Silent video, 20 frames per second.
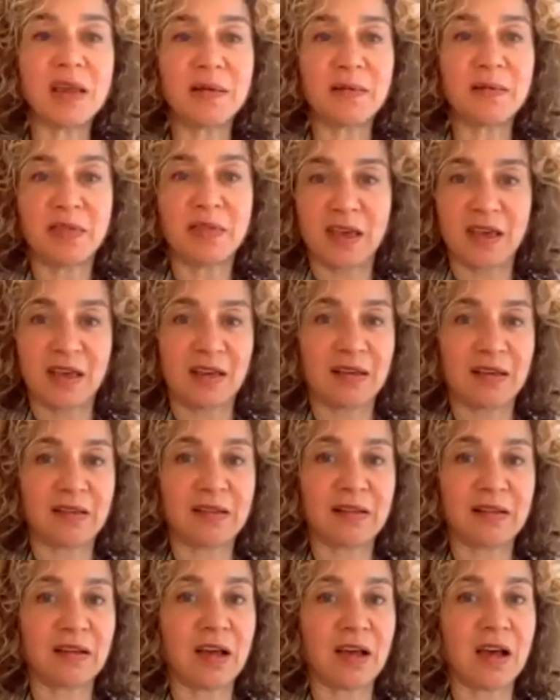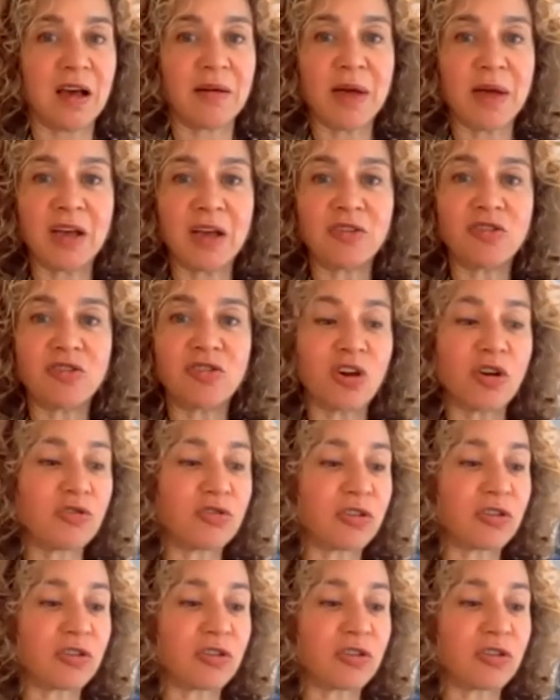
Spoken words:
As Joe just explained,